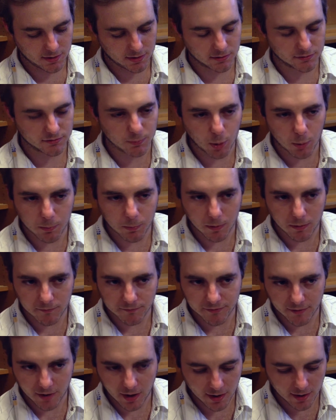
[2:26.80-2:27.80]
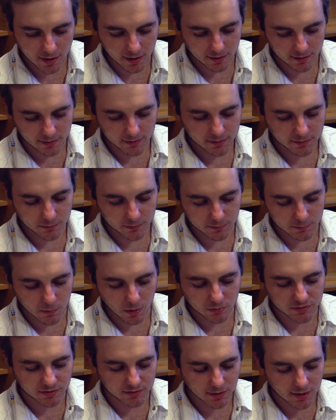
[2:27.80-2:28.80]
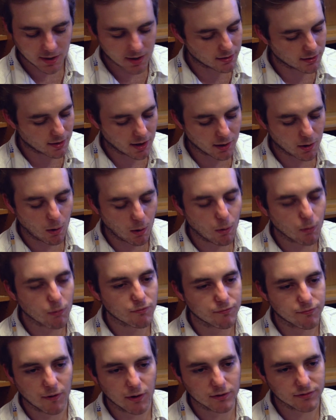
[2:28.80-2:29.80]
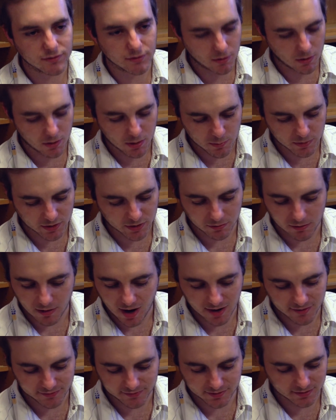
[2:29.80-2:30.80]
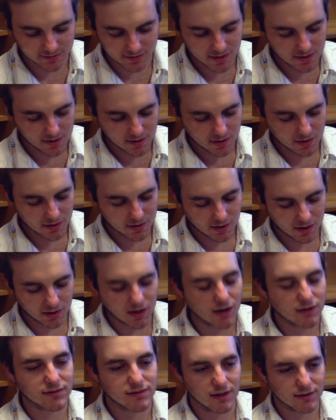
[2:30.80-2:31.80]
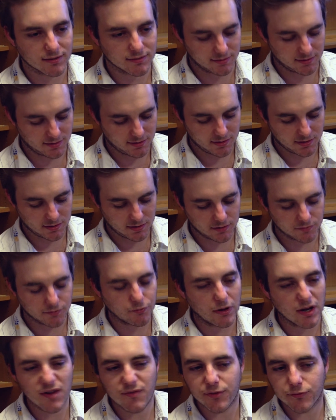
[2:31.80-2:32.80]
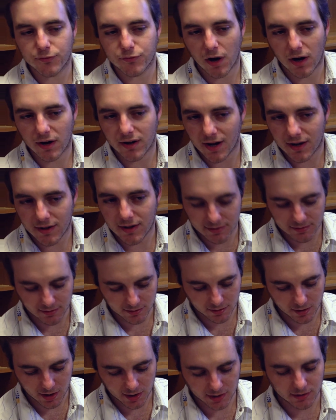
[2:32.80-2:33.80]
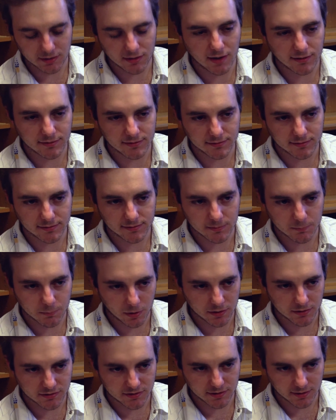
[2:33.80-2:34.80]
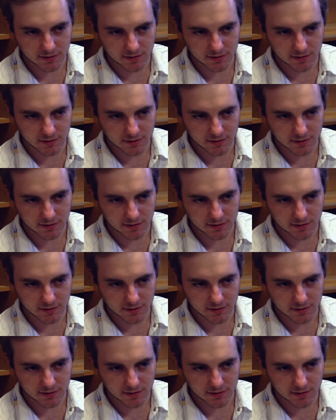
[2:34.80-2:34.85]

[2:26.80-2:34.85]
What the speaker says: a small bonfire with molten lead like old folks at home in Grafton, a lung test if you've tried anything like Yeats's symbology